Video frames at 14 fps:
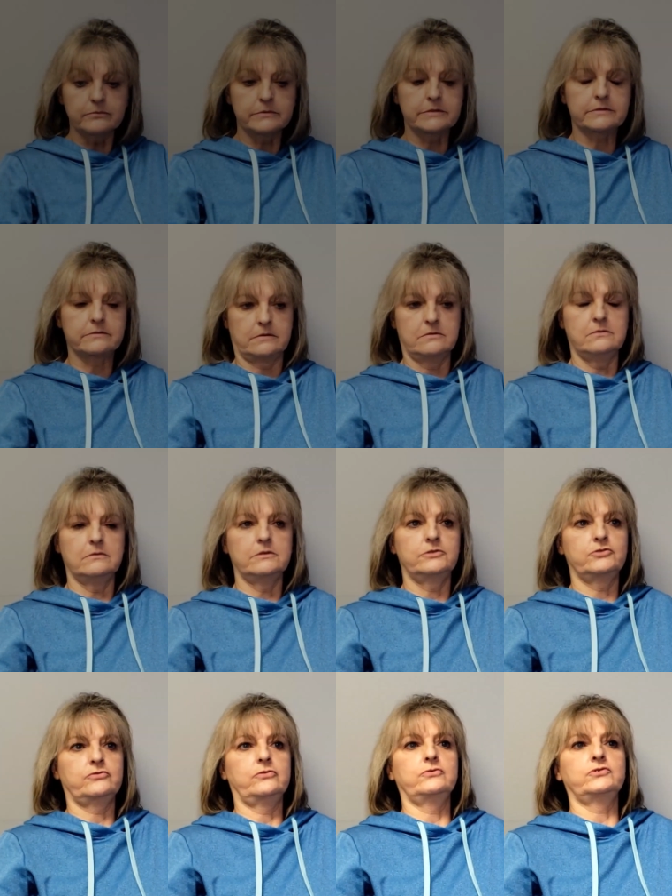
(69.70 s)
was so
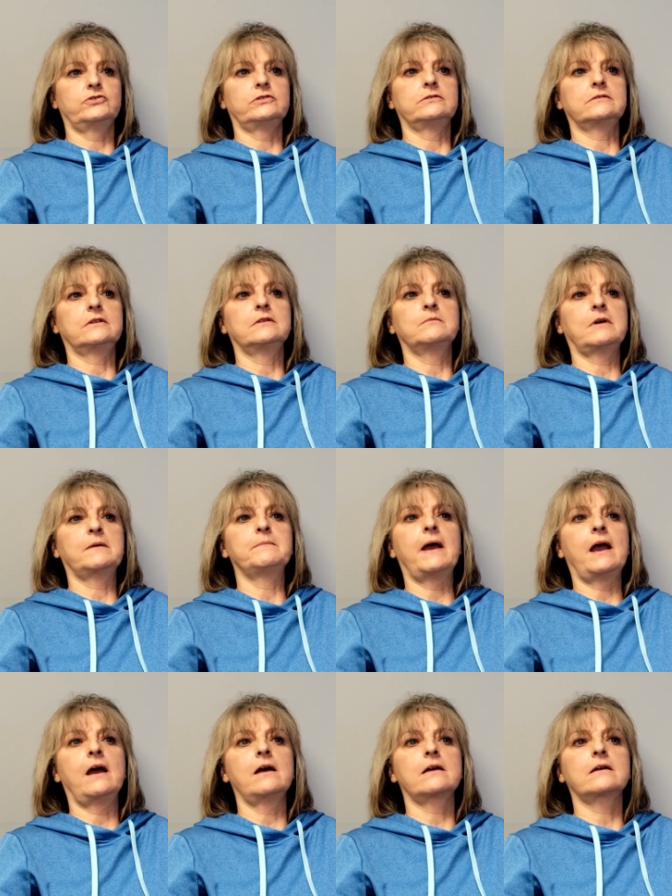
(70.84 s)
atrocious in my
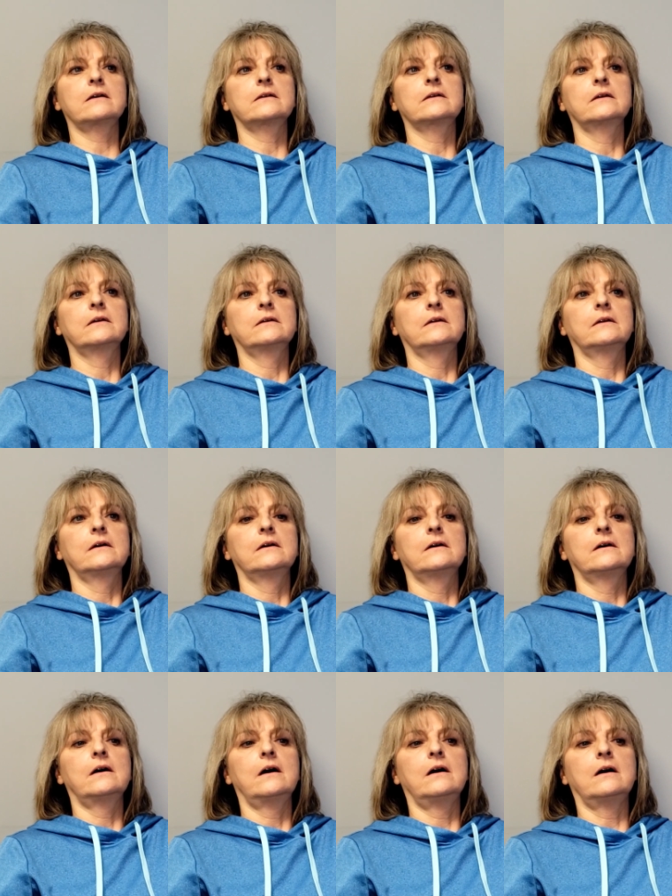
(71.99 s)
back
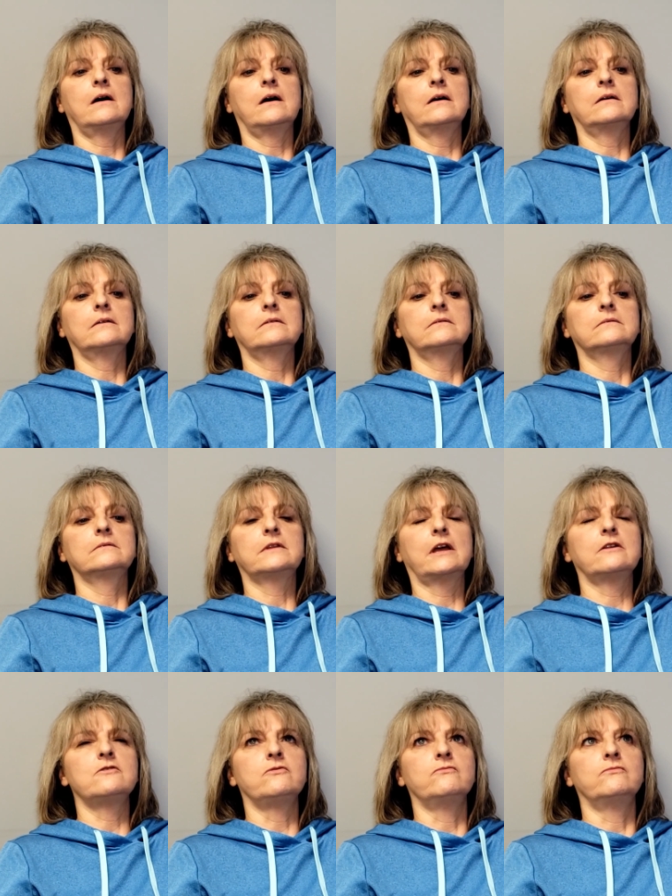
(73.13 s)
uh, that it
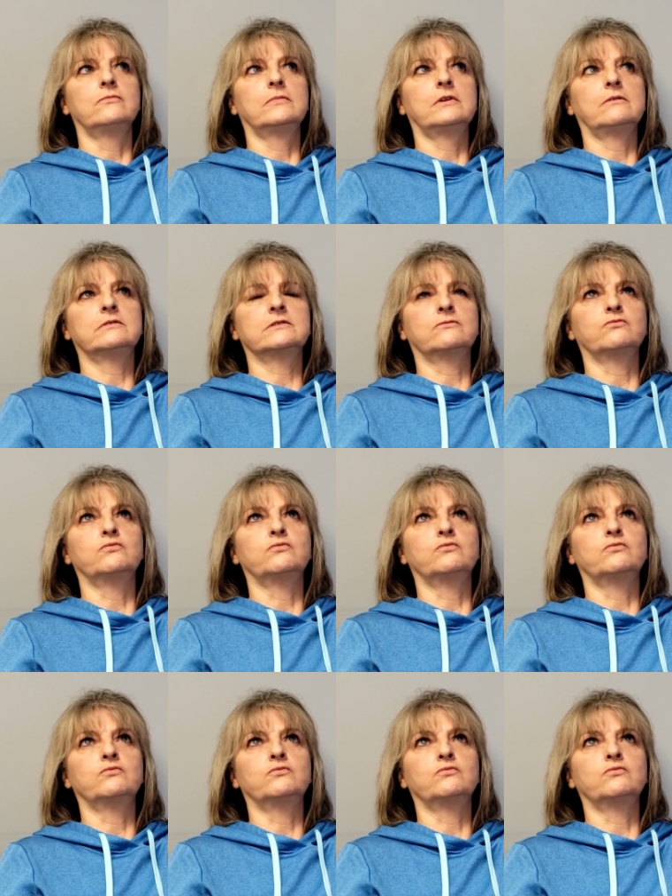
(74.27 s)
was a